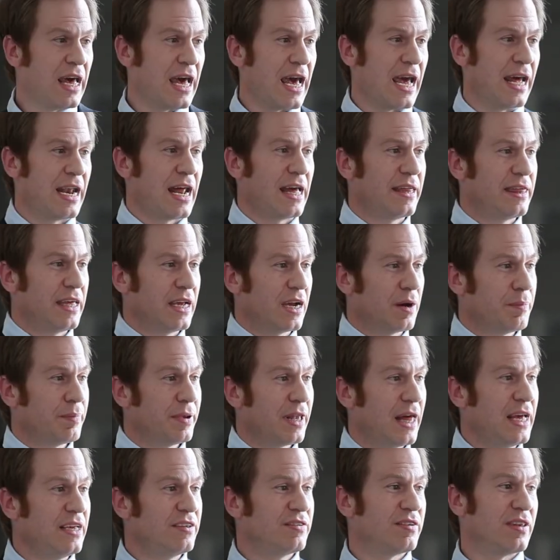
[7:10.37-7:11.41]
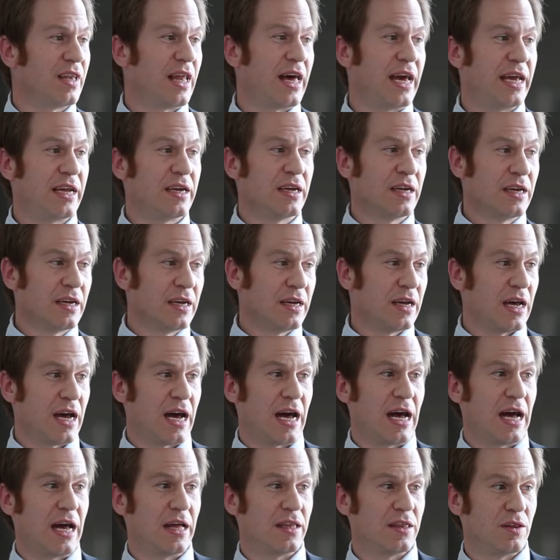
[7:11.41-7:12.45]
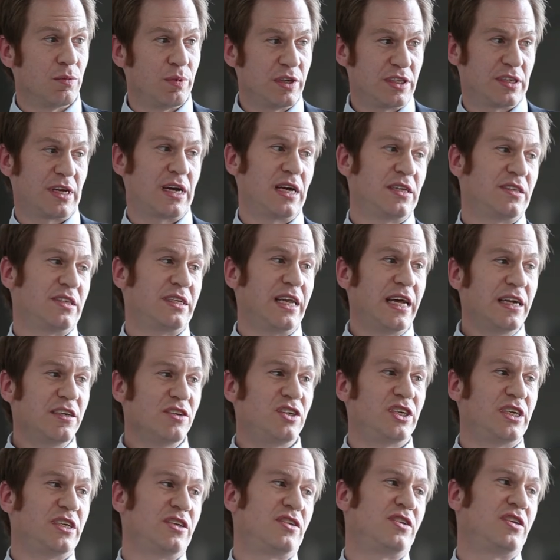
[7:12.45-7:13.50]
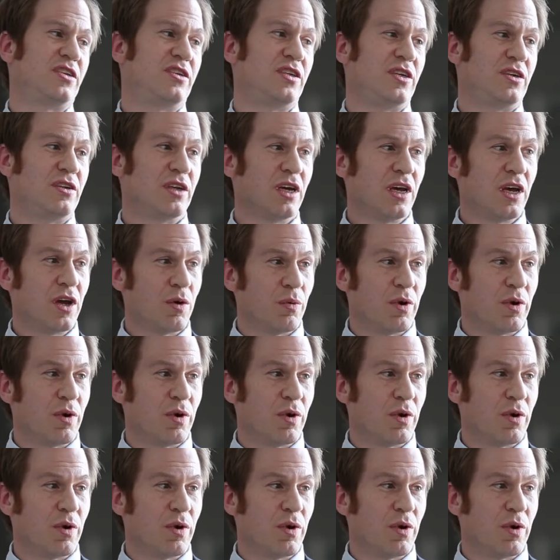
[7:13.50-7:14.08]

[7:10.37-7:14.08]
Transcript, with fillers: And I think a place like uh, the Wisconsin Energy Institute,